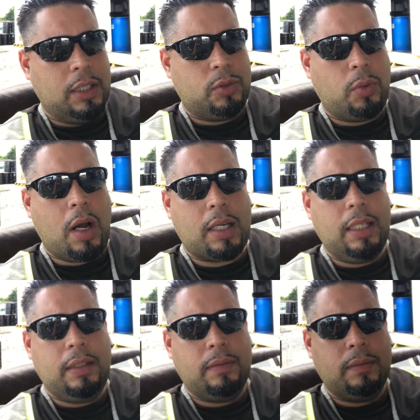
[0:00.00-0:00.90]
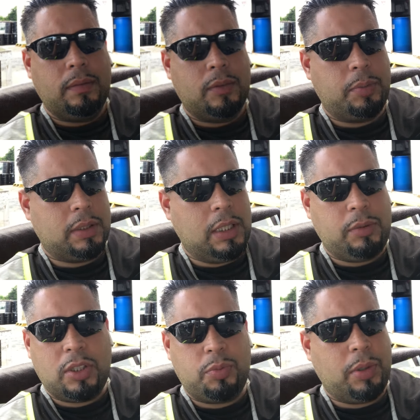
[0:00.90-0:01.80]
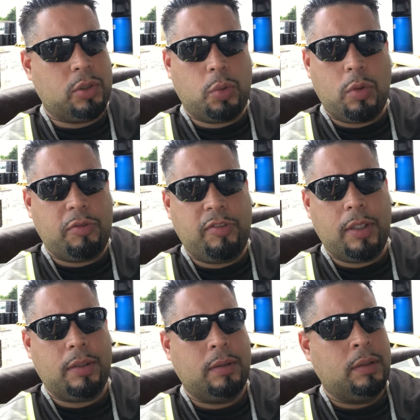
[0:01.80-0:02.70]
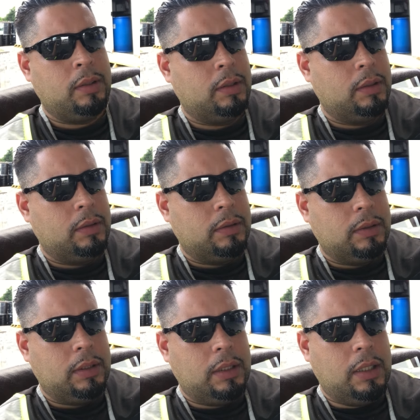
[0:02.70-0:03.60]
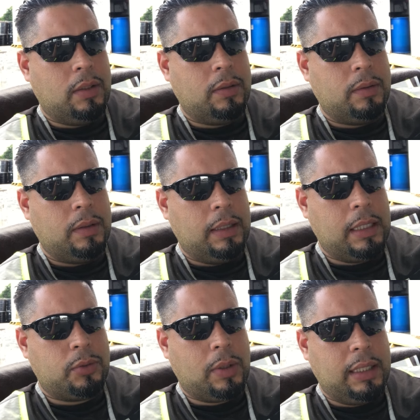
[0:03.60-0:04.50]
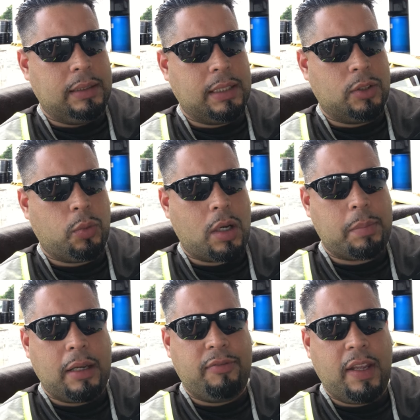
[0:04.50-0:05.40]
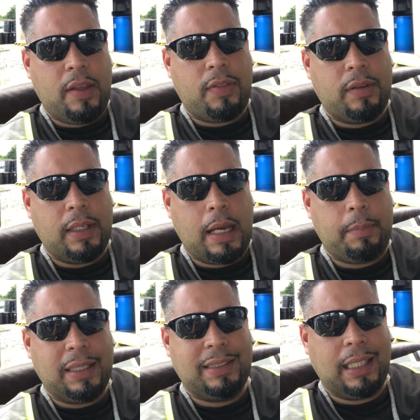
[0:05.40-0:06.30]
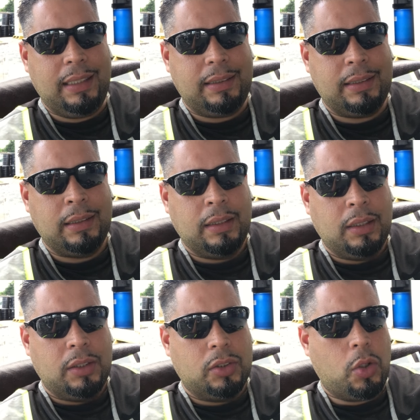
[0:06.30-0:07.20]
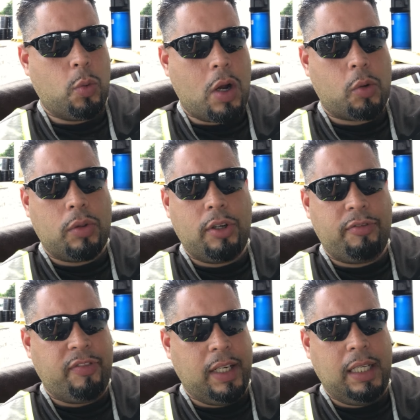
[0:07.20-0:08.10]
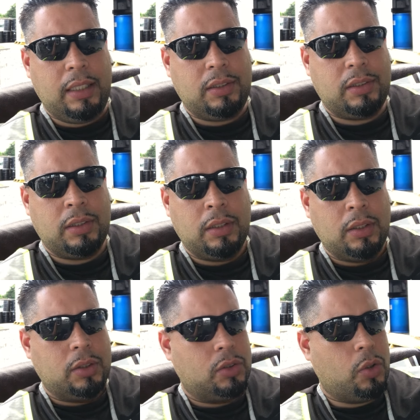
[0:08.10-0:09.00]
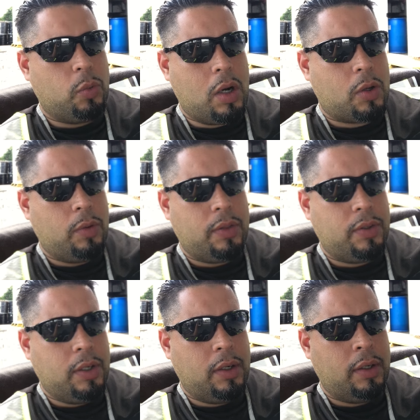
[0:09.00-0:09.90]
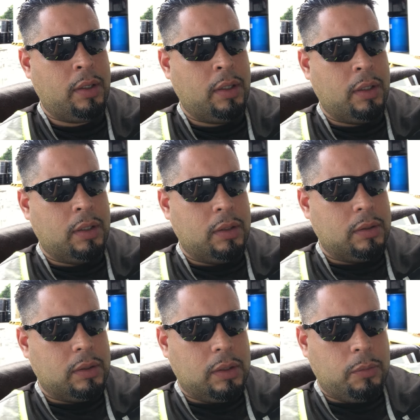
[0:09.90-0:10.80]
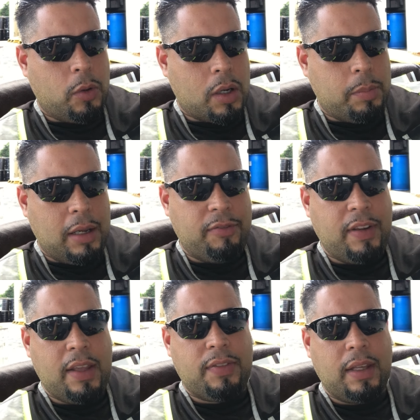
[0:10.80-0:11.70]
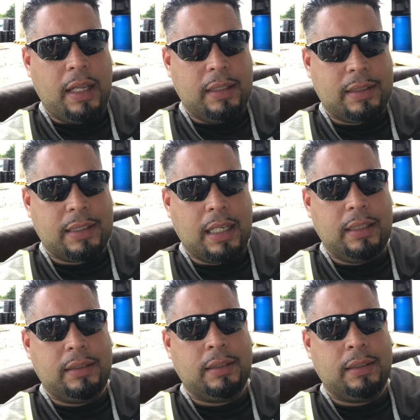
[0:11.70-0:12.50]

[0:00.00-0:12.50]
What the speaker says: It's rocky, especially with the spiritual warfare, you know? And that's why he says, walk by faith, not by sight. Don't walk with your feelings. Don't walk with your... Walk by faith and sight.